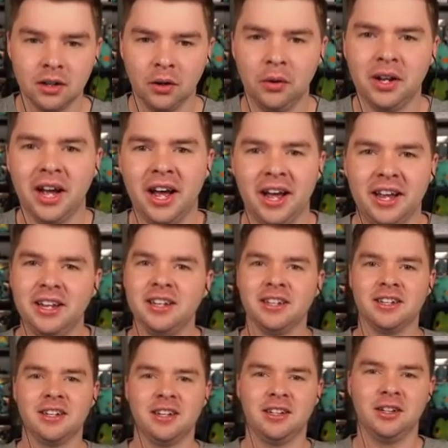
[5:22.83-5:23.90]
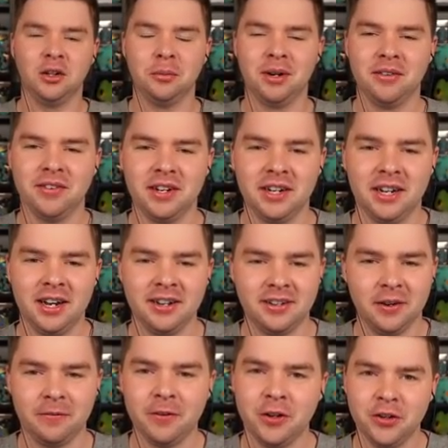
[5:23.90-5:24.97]
Okay. A little bit of a, a
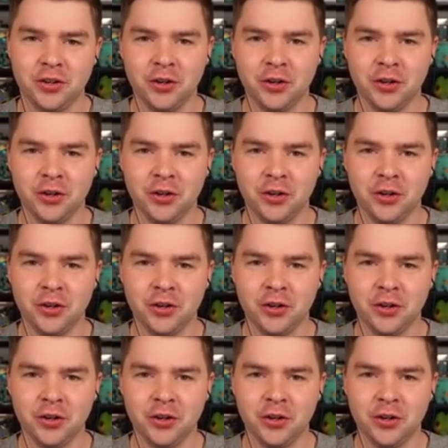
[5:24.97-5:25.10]
different